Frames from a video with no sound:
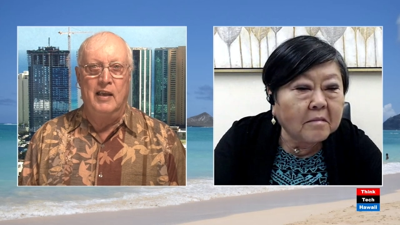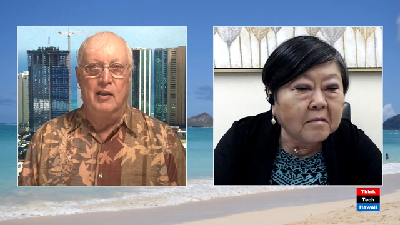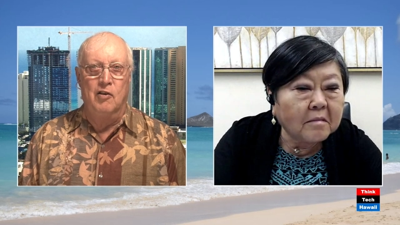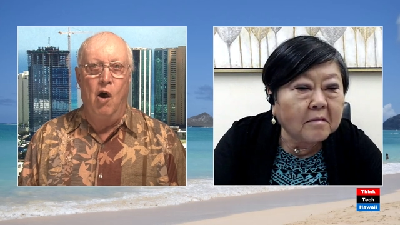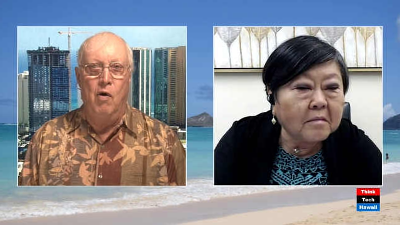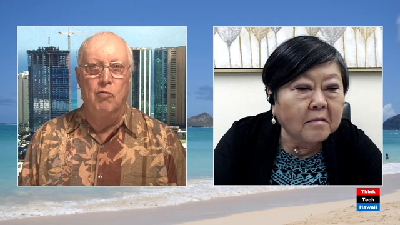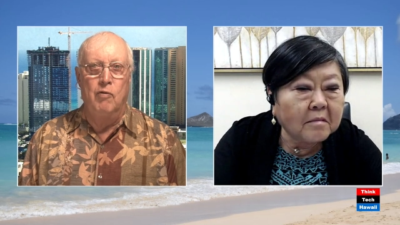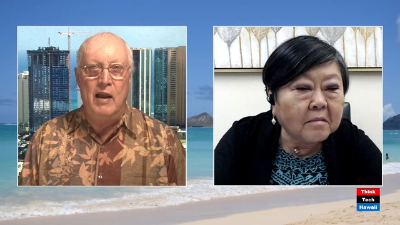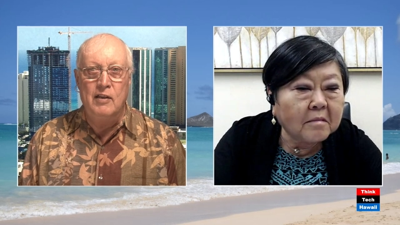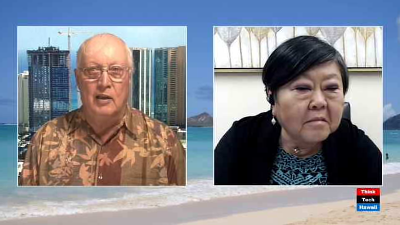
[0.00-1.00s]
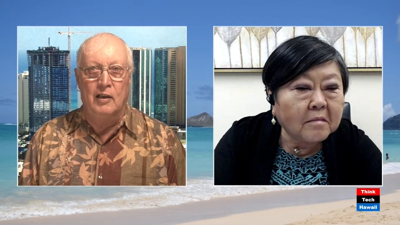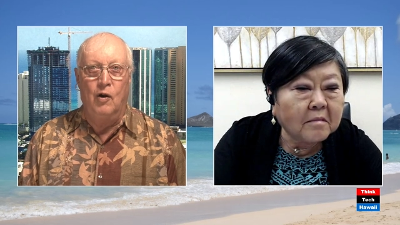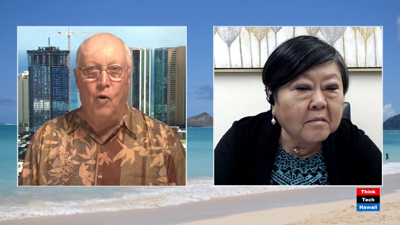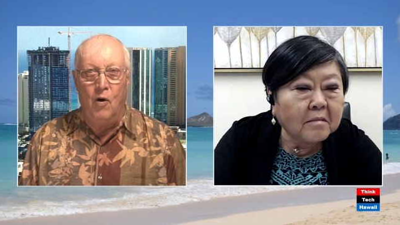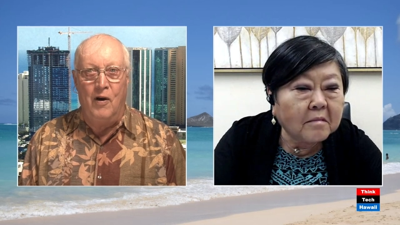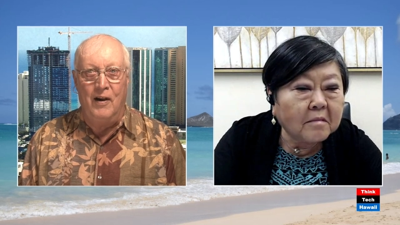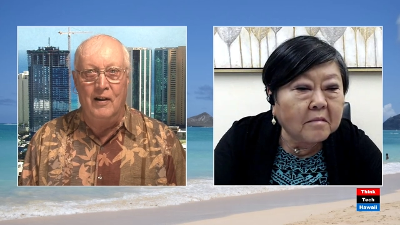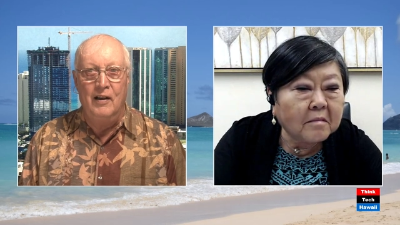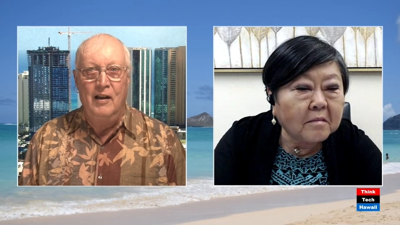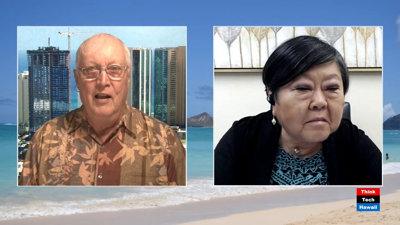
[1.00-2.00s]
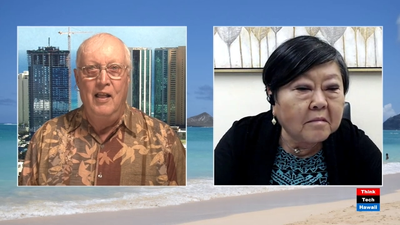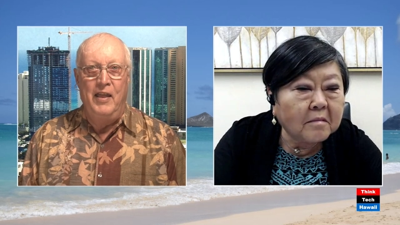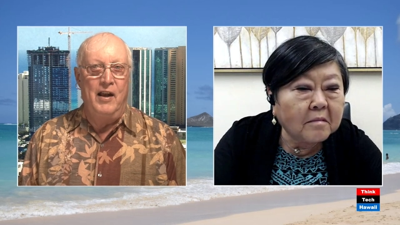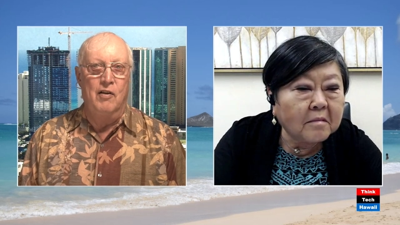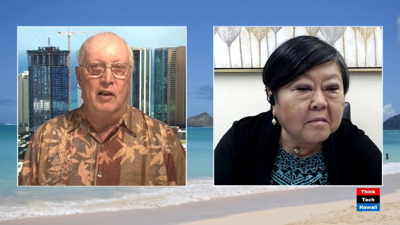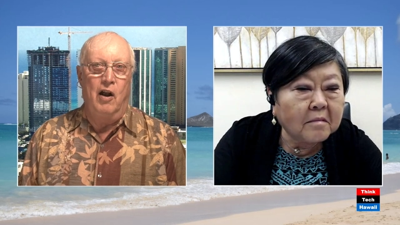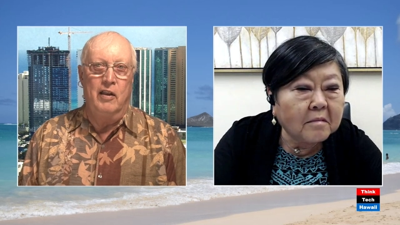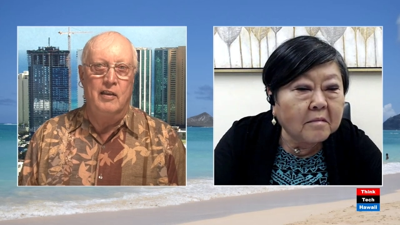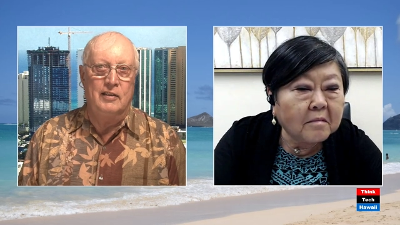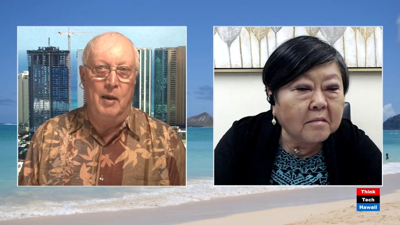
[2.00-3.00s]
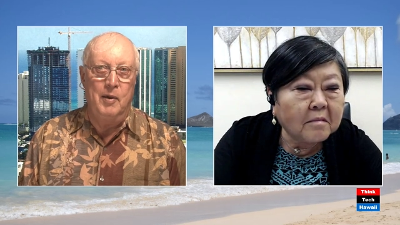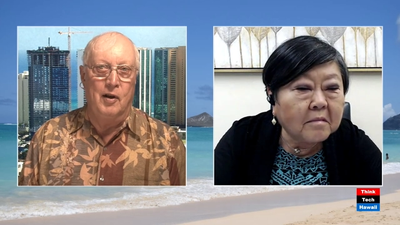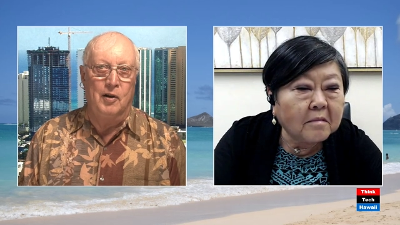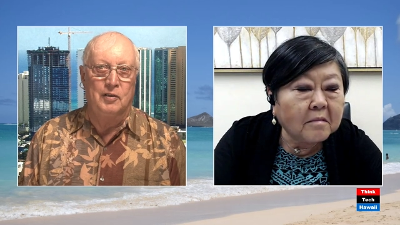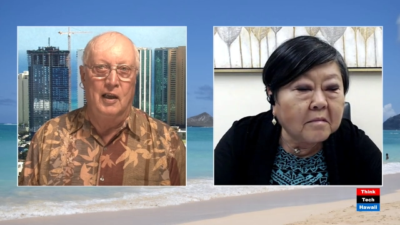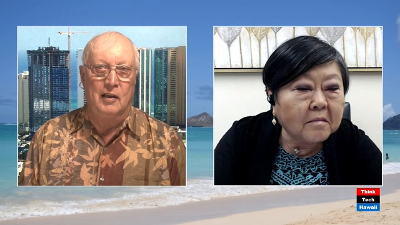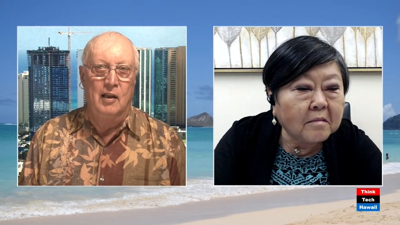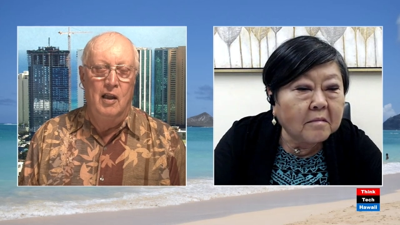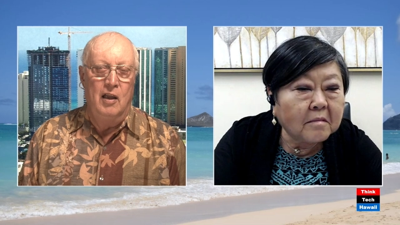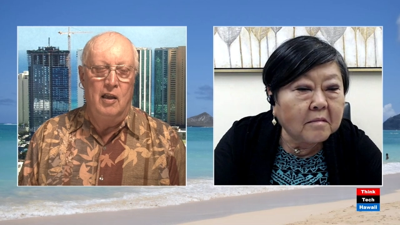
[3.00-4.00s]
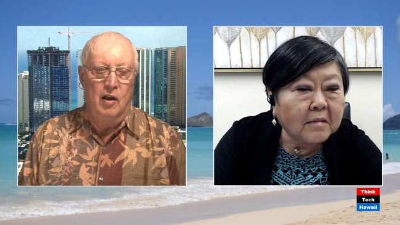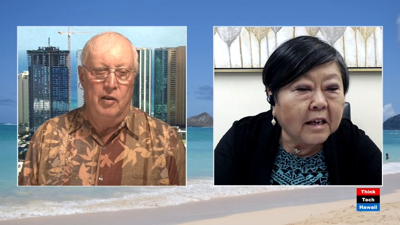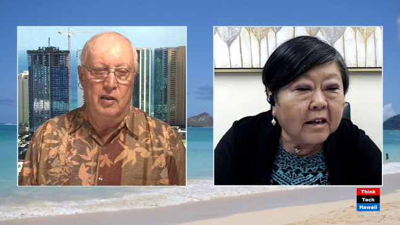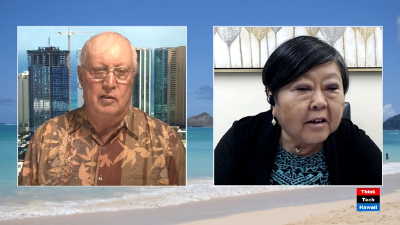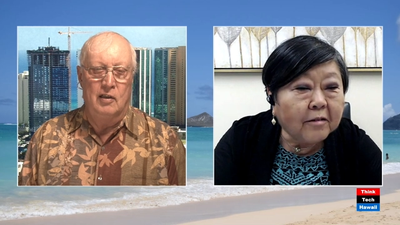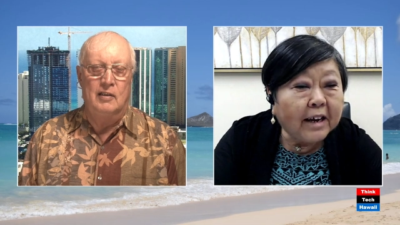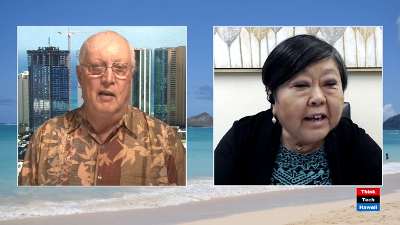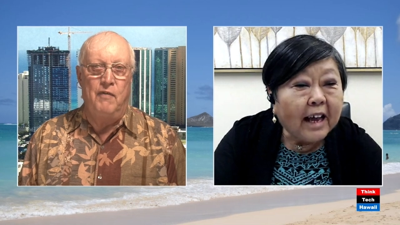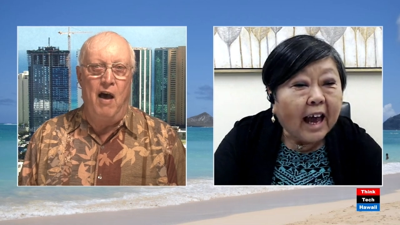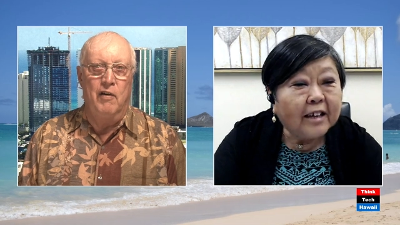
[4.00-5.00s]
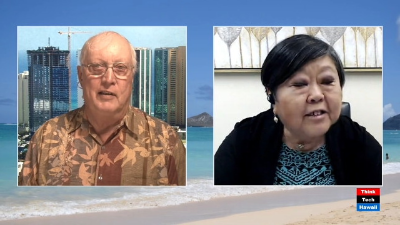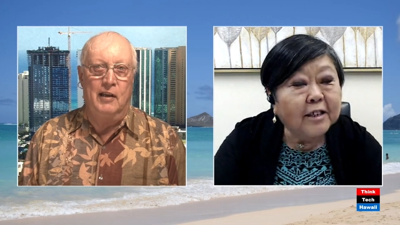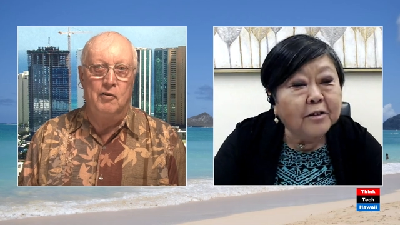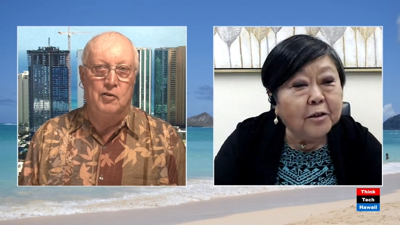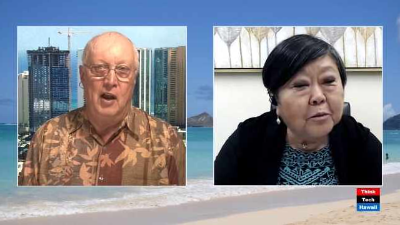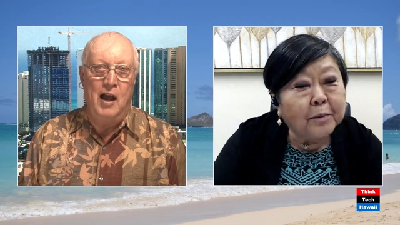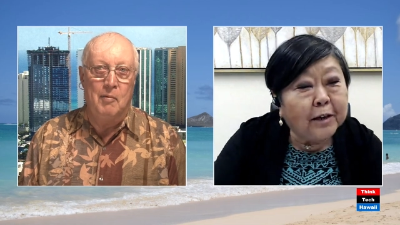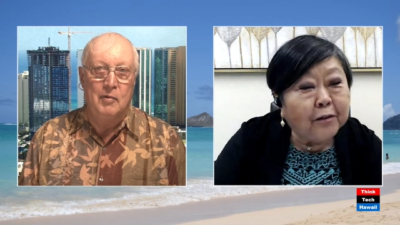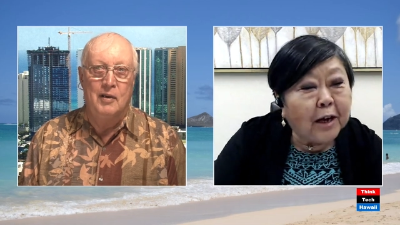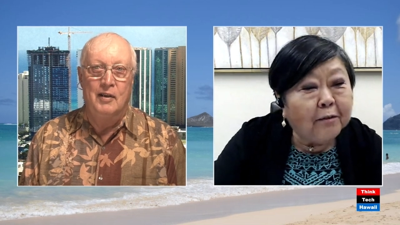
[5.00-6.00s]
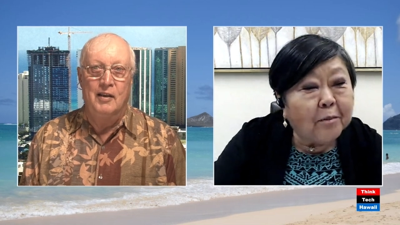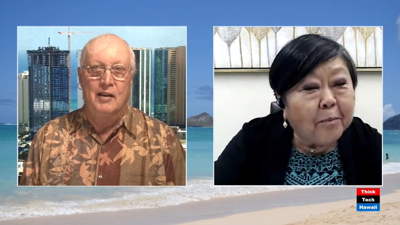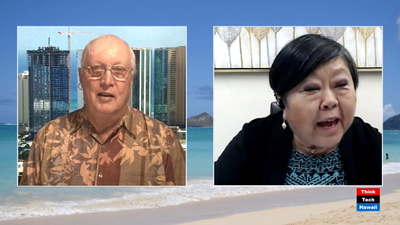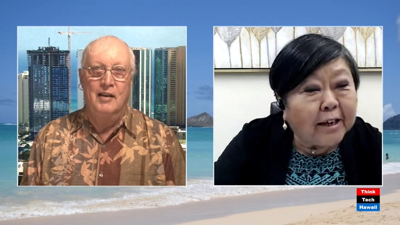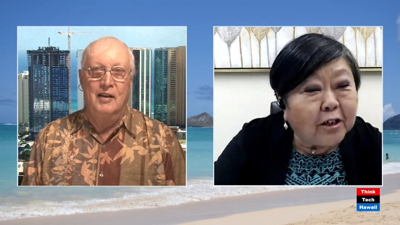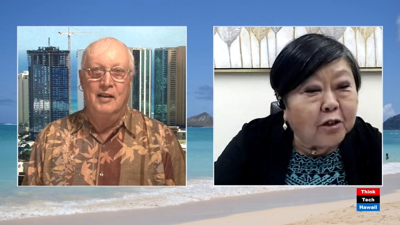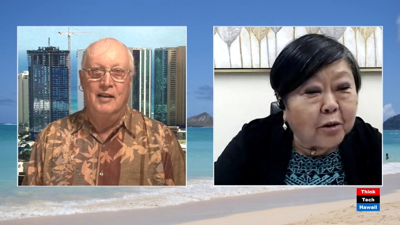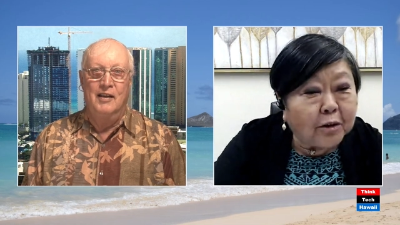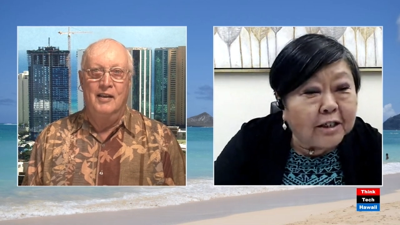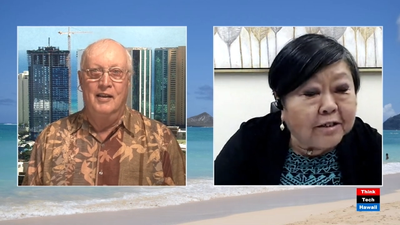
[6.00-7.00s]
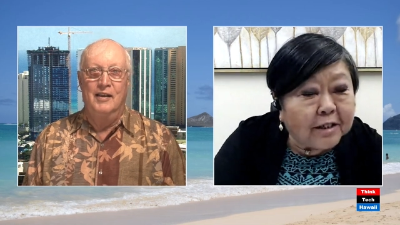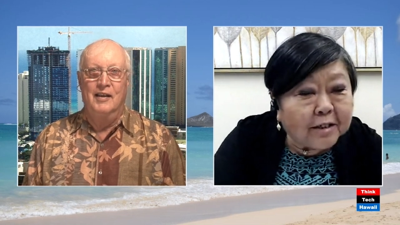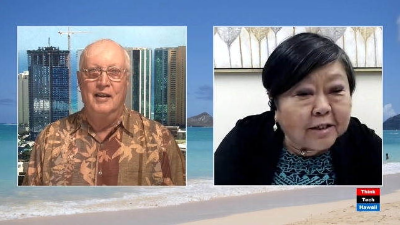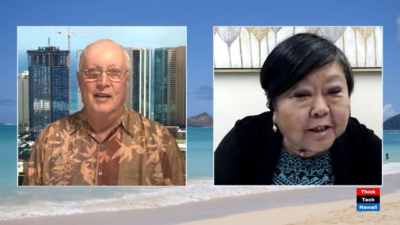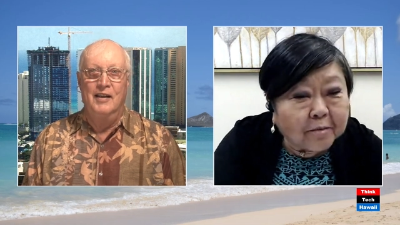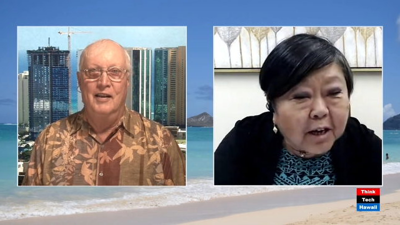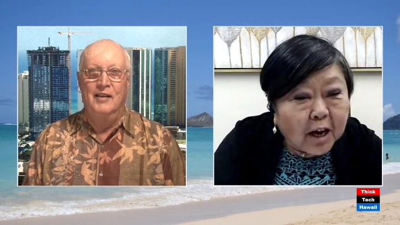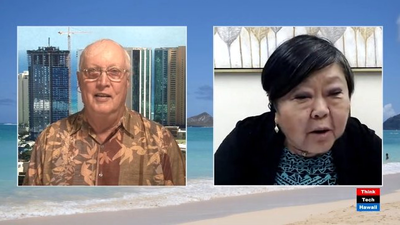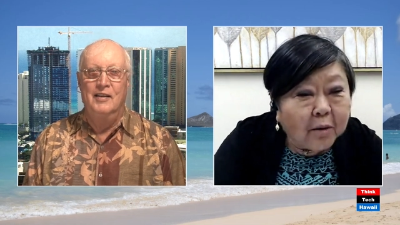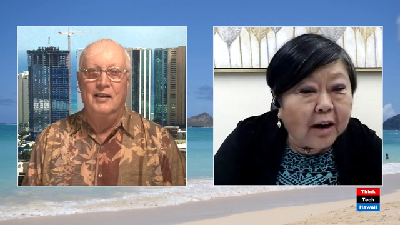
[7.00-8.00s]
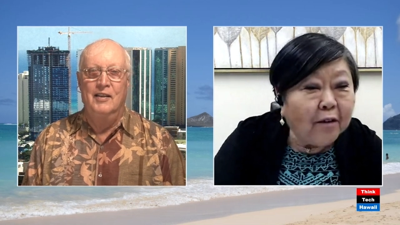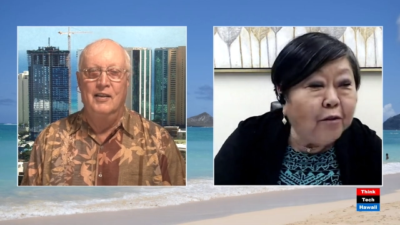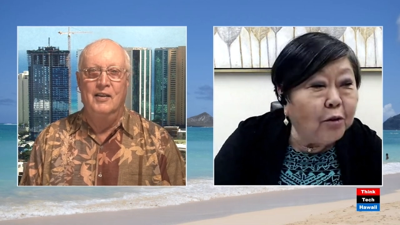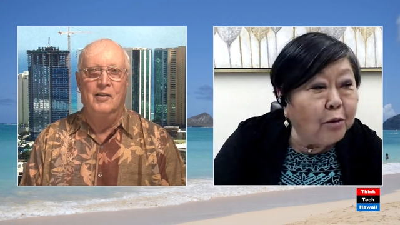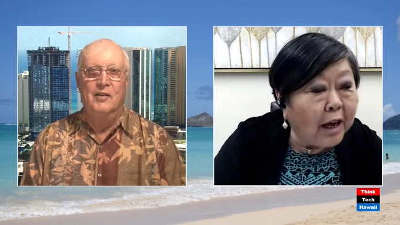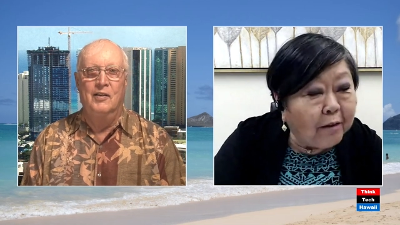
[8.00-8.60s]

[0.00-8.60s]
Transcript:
Speaker 1: either no one reads it or they don't go to the seminars. They, you know, these this is right. a volunteer see, job. So, but
Speaker 2: if you have a mandatory system where if you